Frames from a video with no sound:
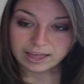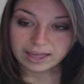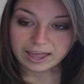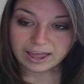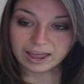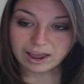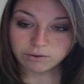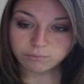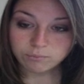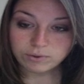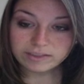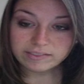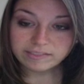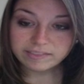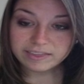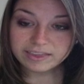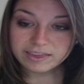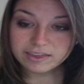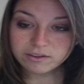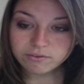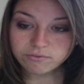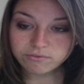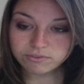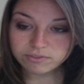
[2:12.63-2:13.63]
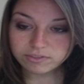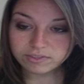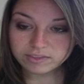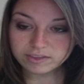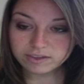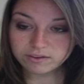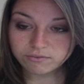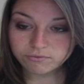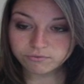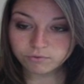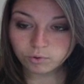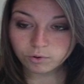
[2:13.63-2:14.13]
and we leave the
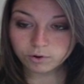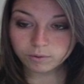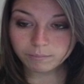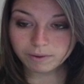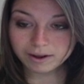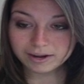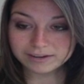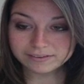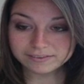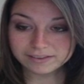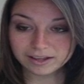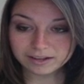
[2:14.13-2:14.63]
4 minus